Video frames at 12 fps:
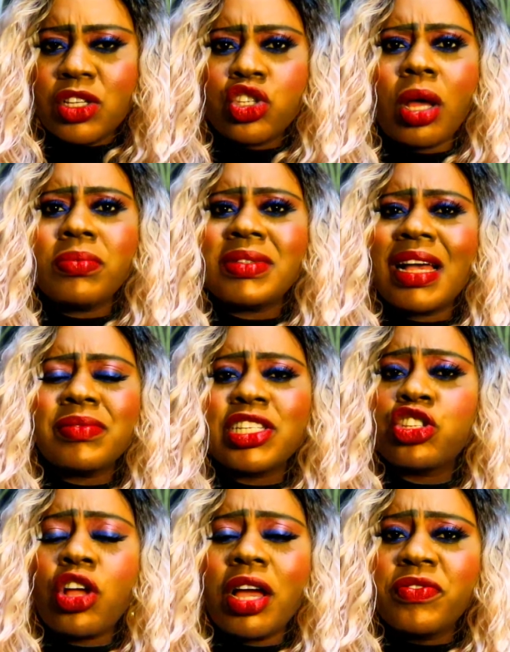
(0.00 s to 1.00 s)
Sometimes
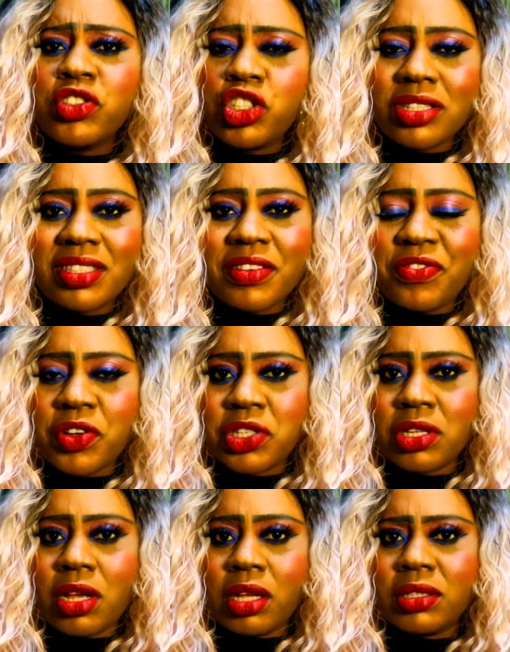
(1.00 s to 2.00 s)
it's not even just the
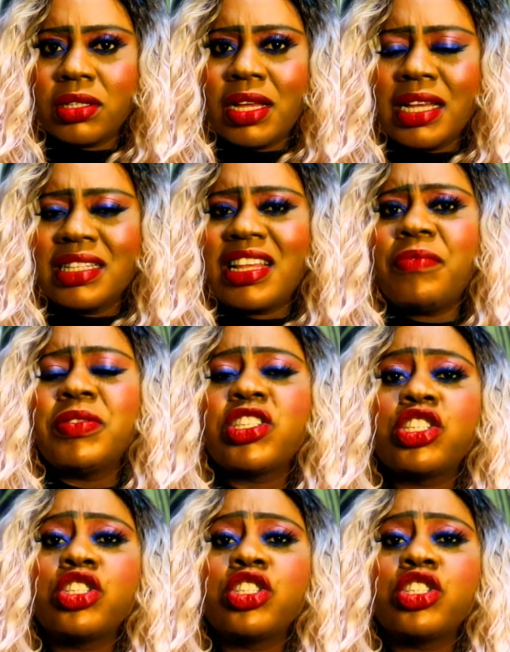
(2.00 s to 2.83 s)
first son. There have been